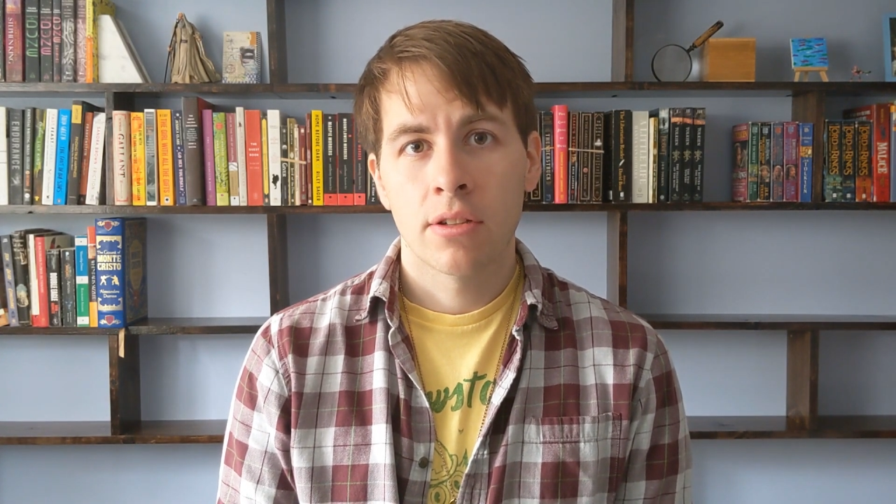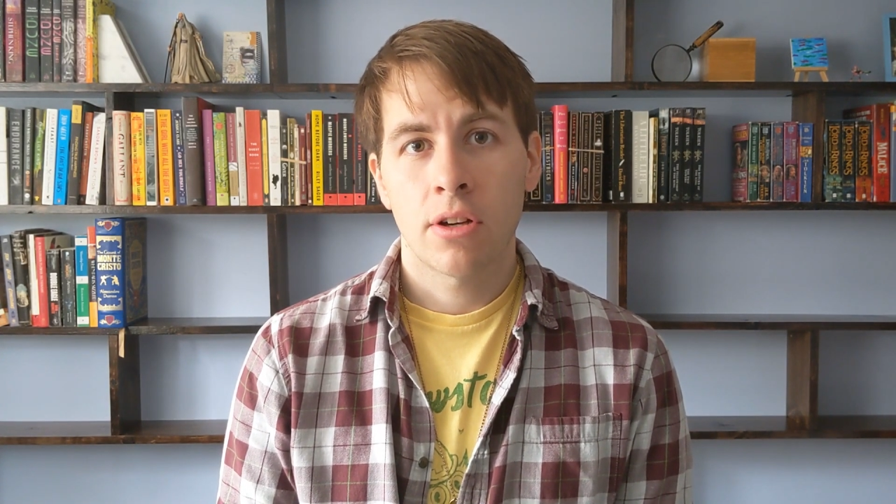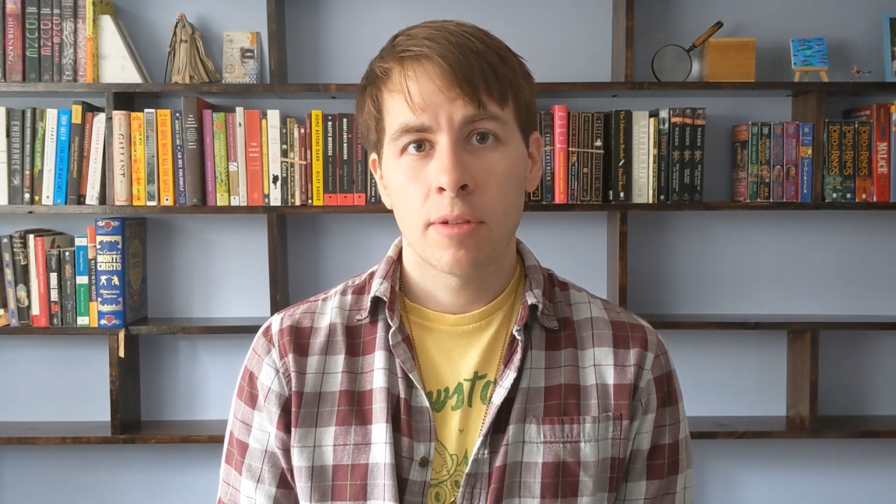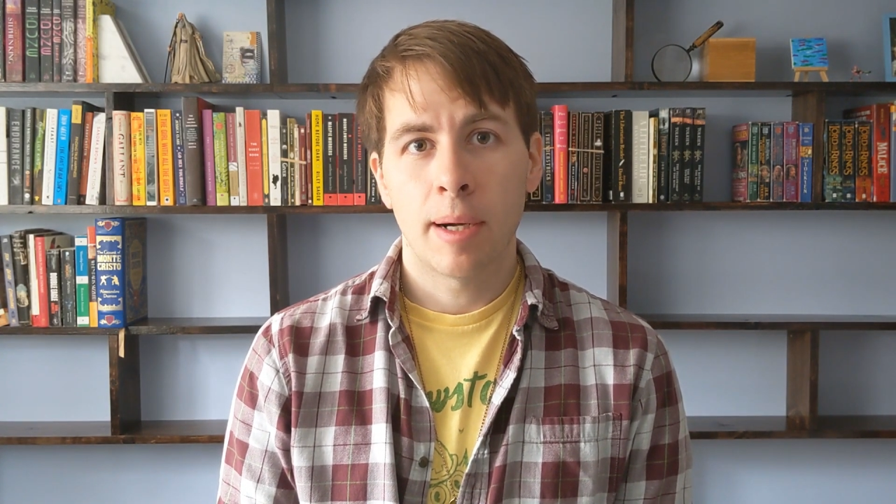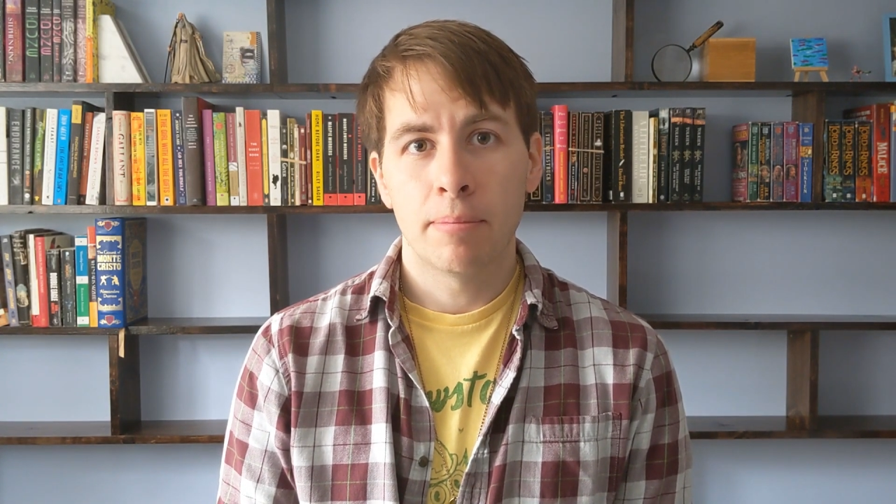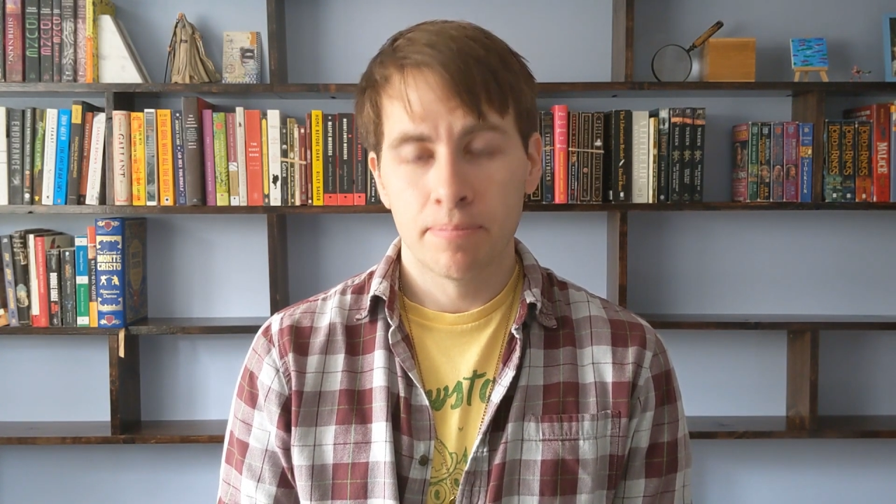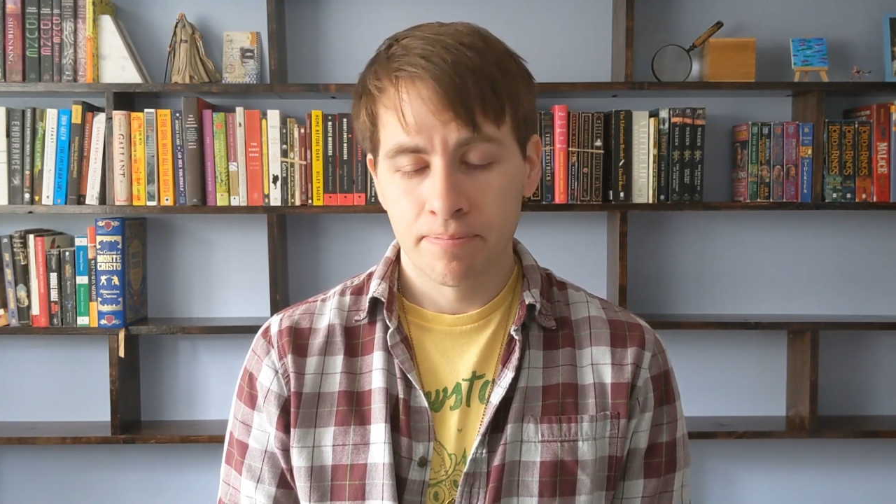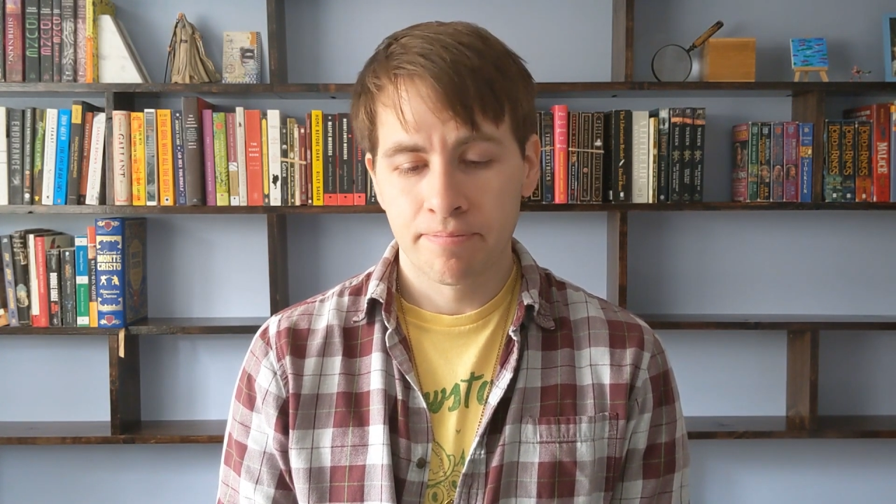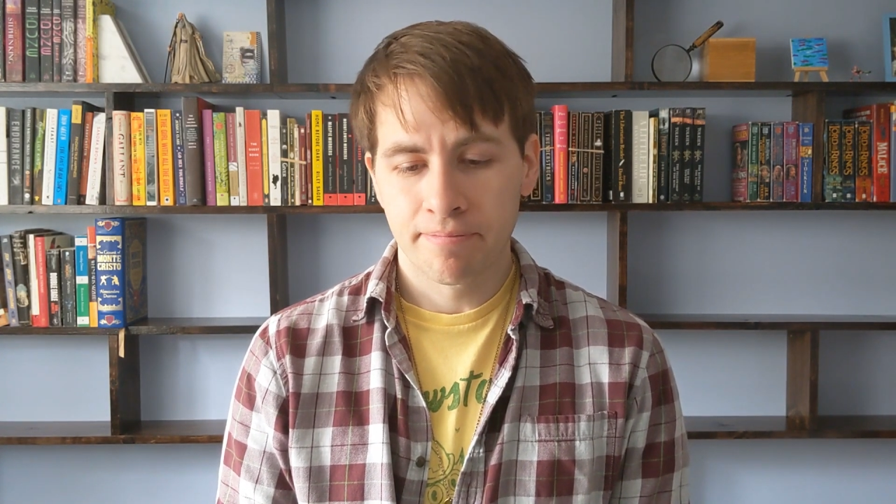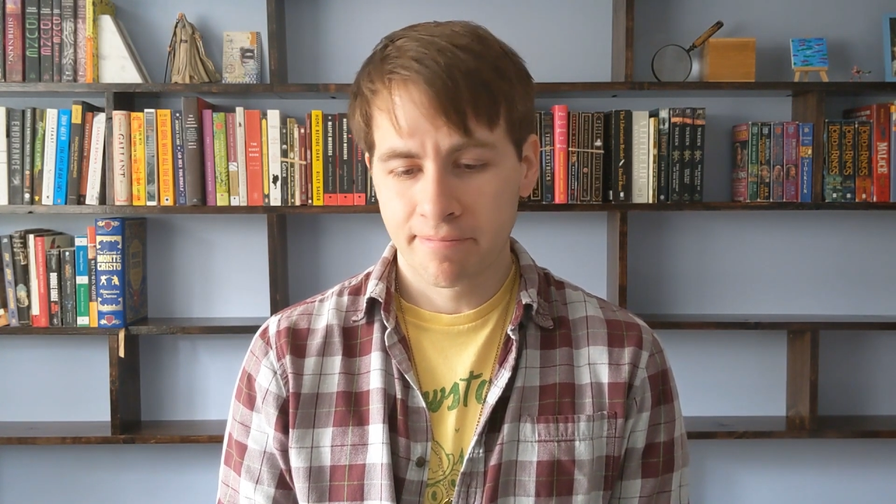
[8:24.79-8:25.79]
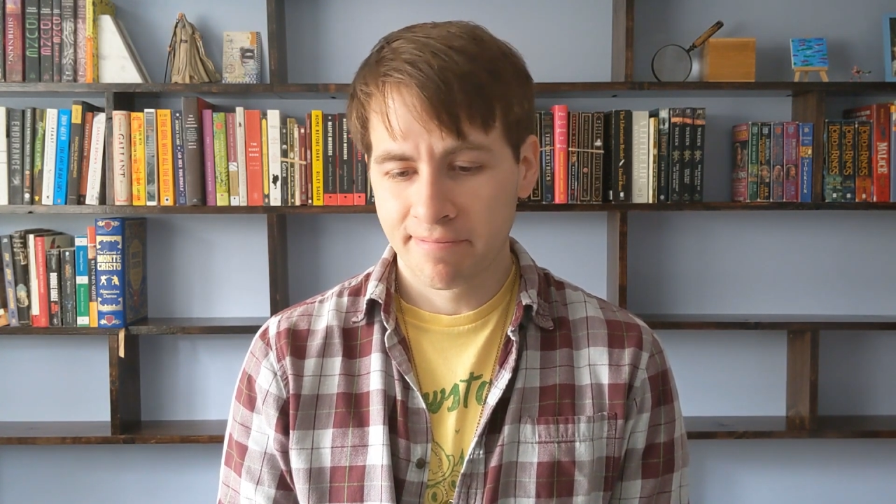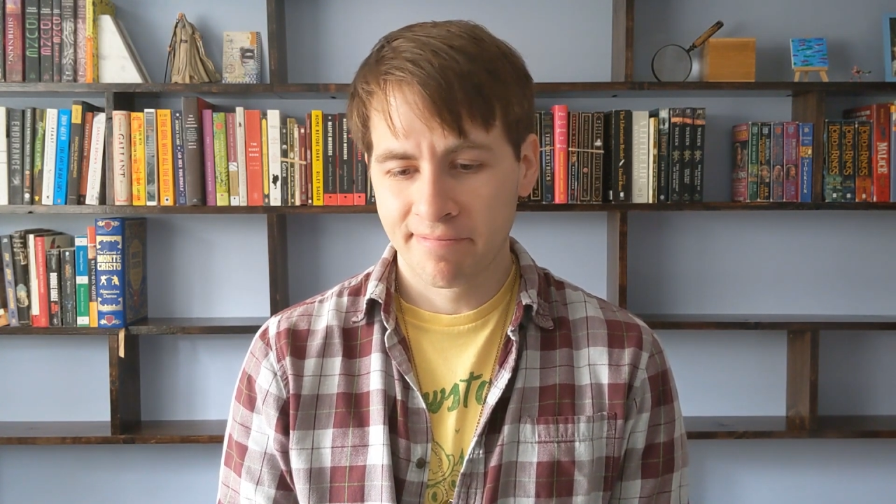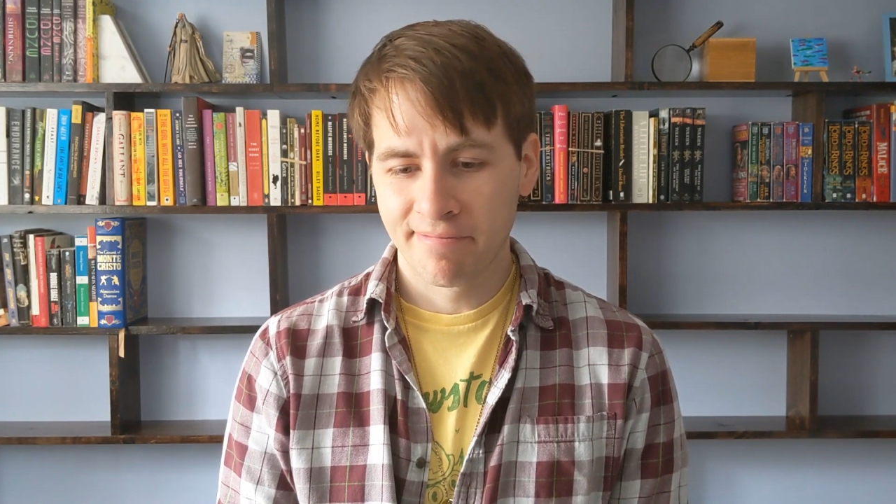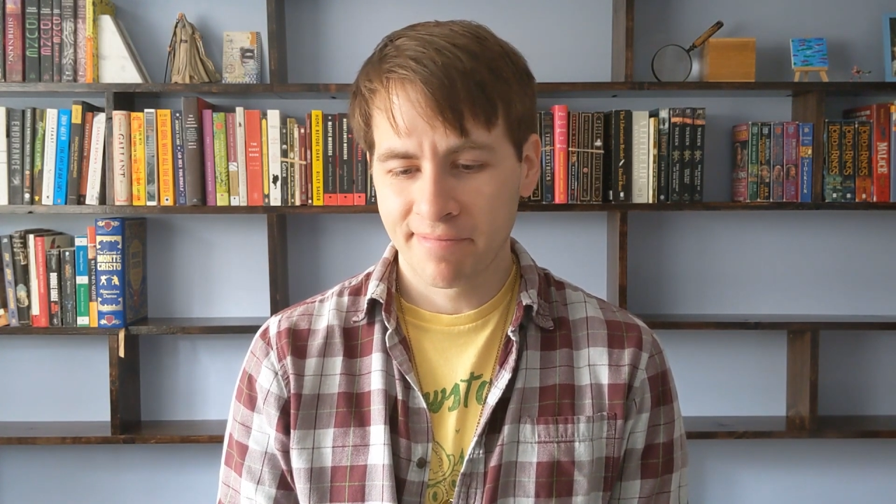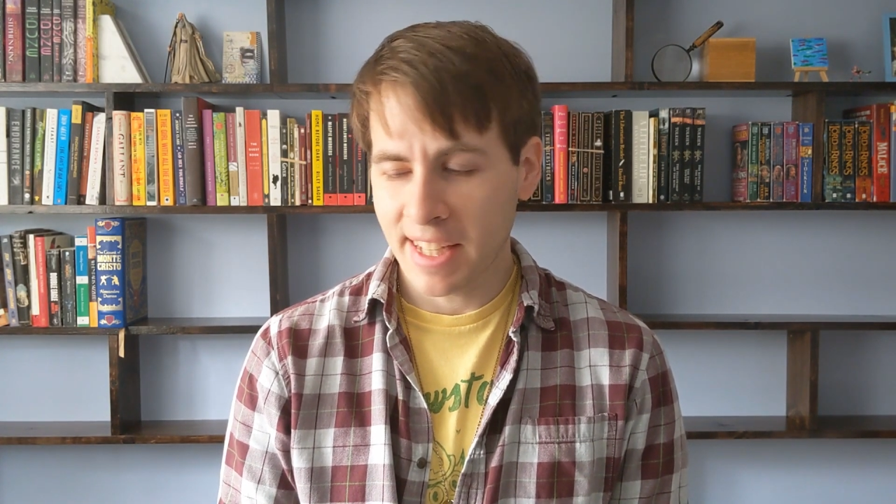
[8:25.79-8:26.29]
call your mom,
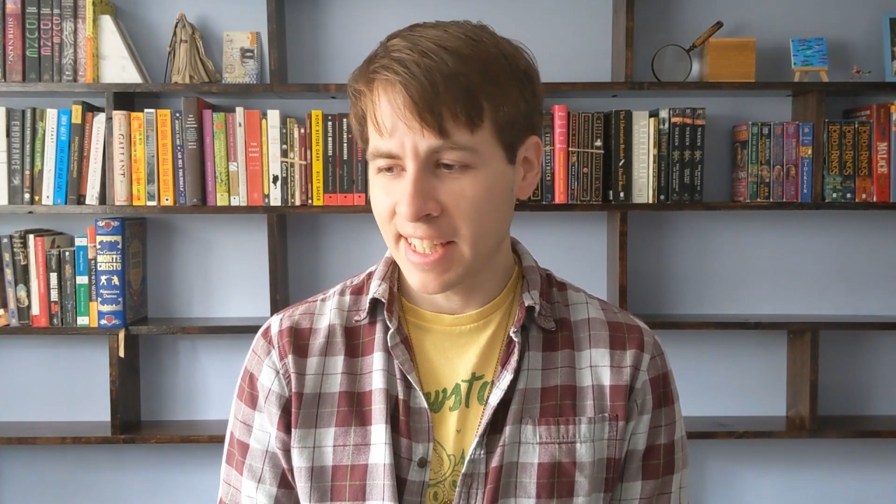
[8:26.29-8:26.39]
I